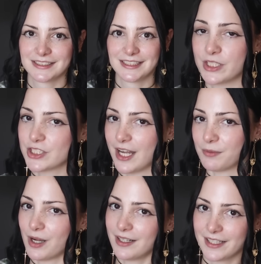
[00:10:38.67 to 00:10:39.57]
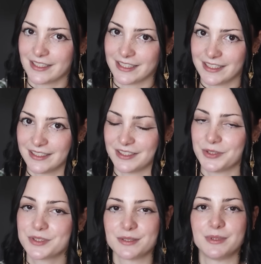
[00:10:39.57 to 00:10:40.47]
which ironically
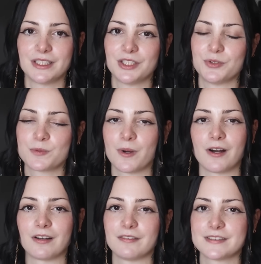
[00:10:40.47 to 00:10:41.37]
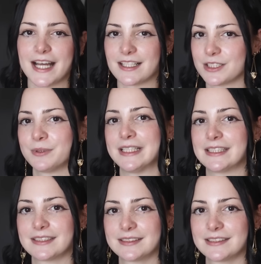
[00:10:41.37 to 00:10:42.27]
used to be a huge part of tattooing.